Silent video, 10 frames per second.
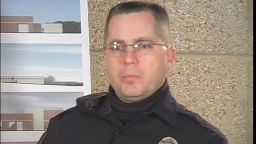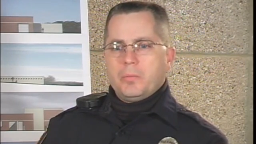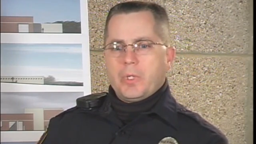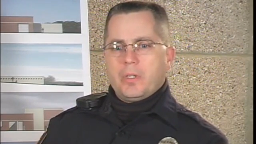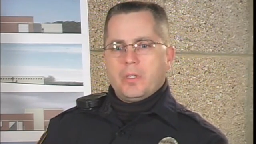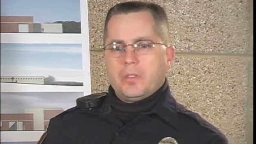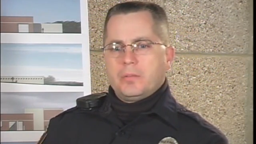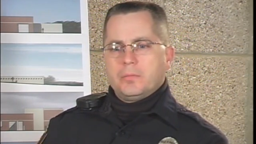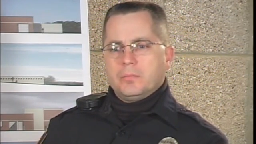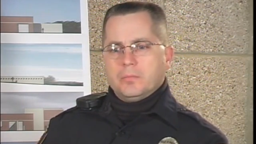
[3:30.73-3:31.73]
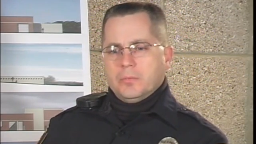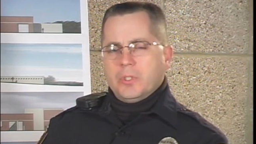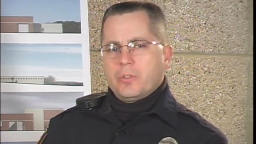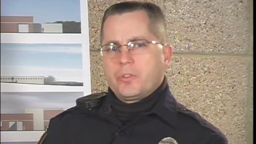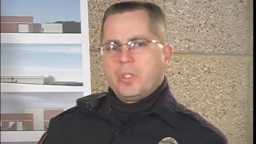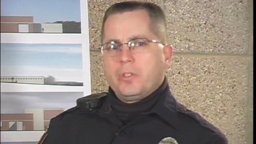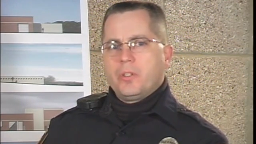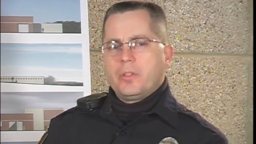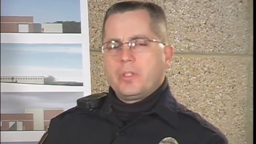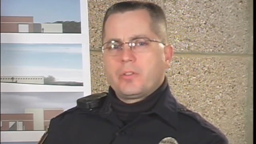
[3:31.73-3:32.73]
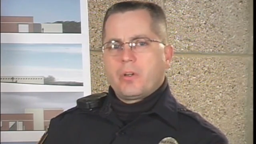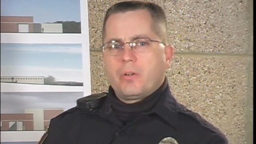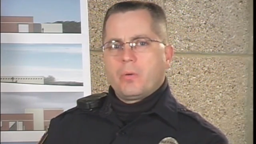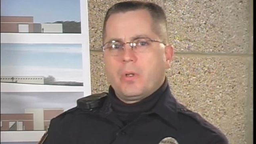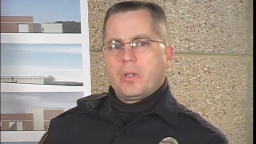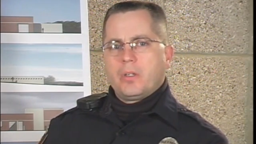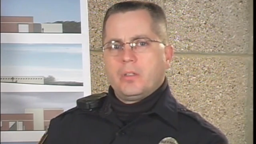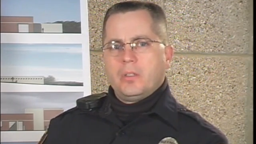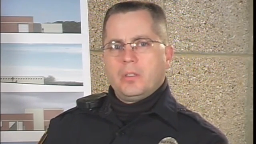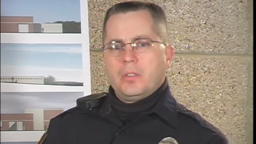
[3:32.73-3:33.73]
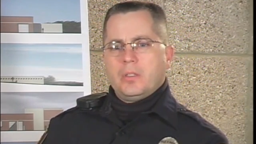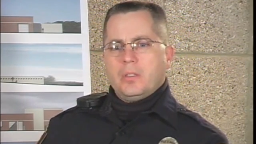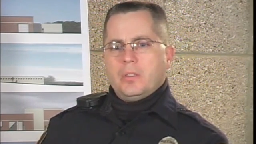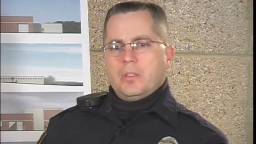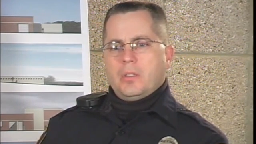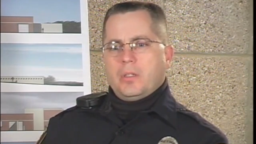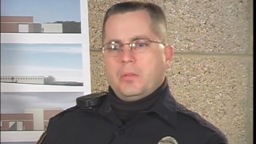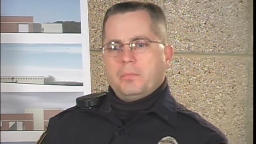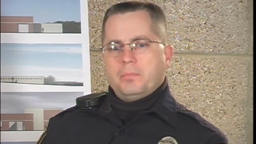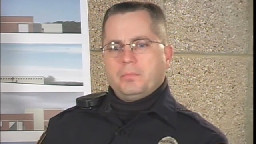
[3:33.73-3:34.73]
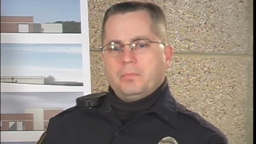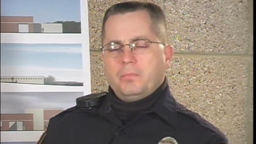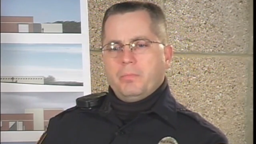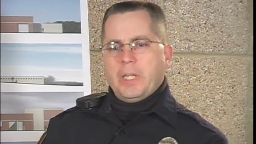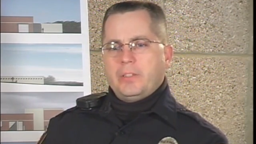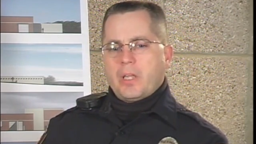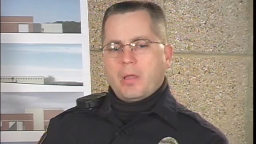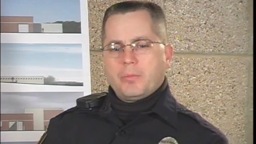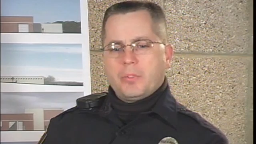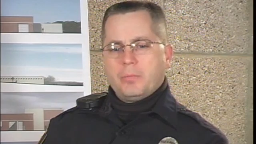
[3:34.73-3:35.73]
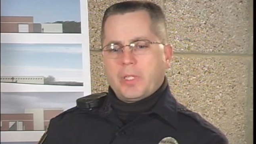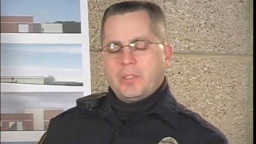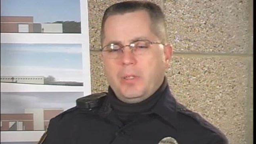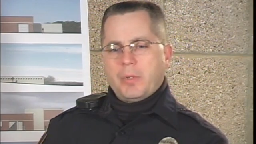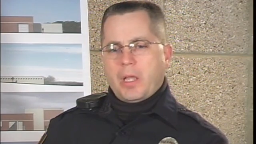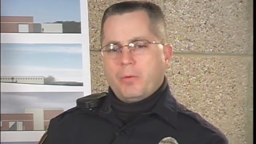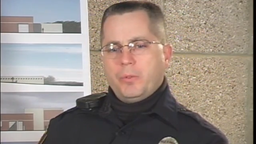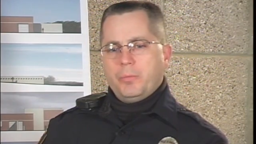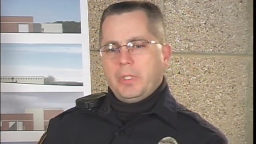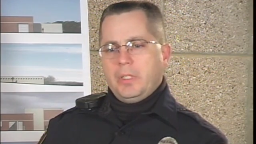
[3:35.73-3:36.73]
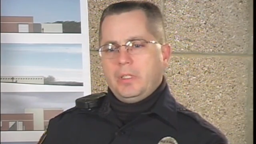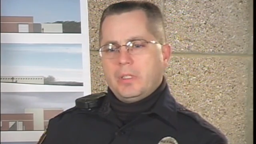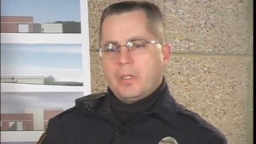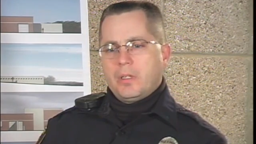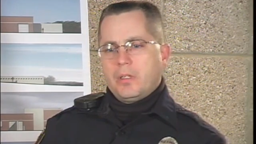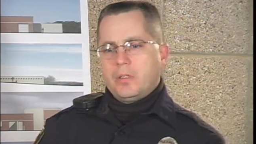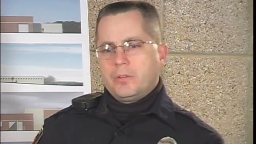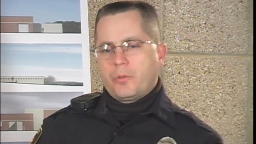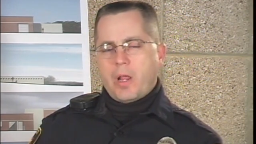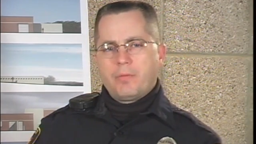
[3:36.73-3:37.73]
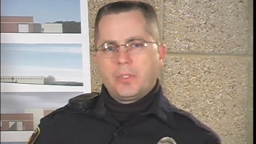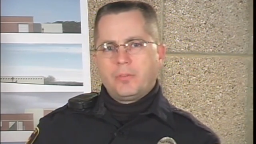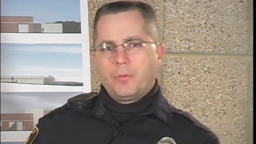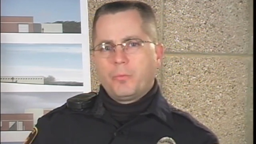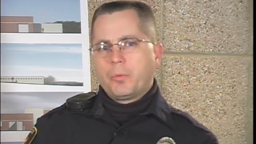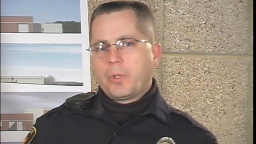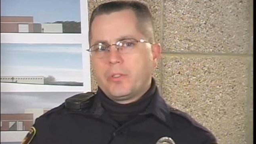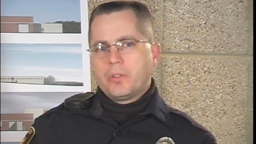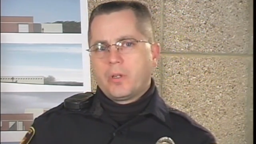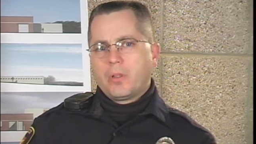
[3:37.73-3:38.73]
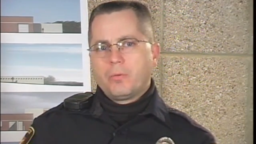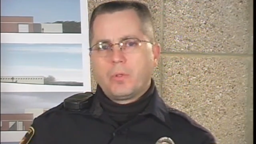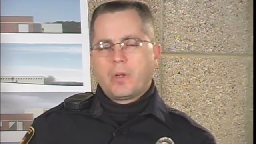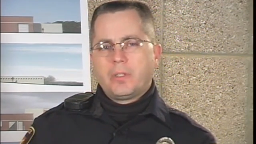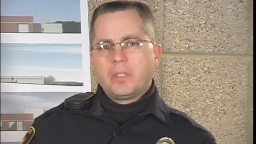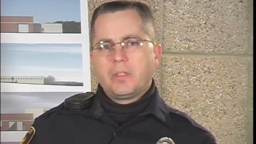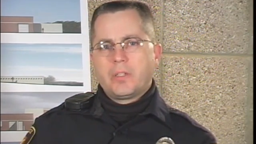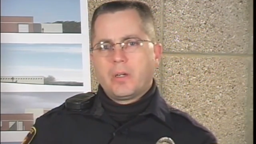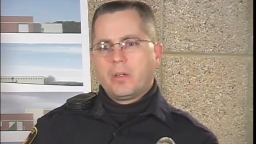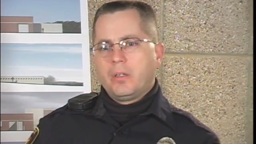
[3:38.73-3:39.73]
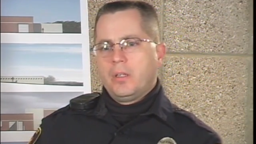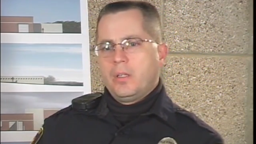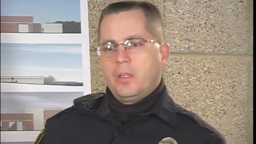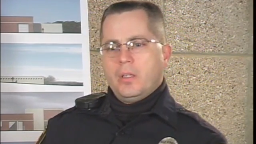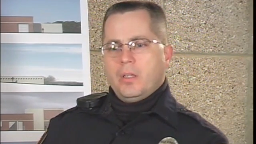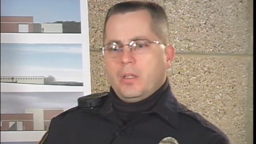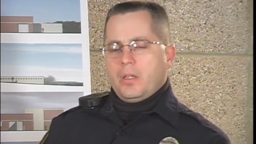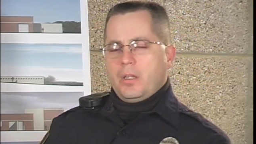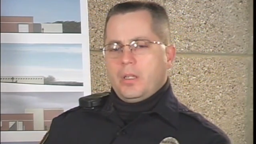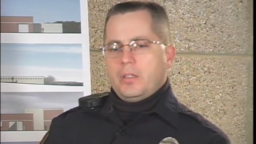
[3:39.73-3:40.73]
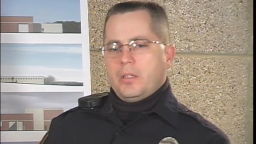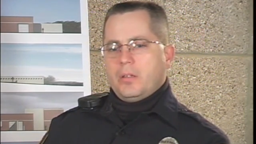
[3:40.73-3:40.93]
But you don't see the good things that are going on. Many times my team and I would be traveling from one place to another with our dignitary, and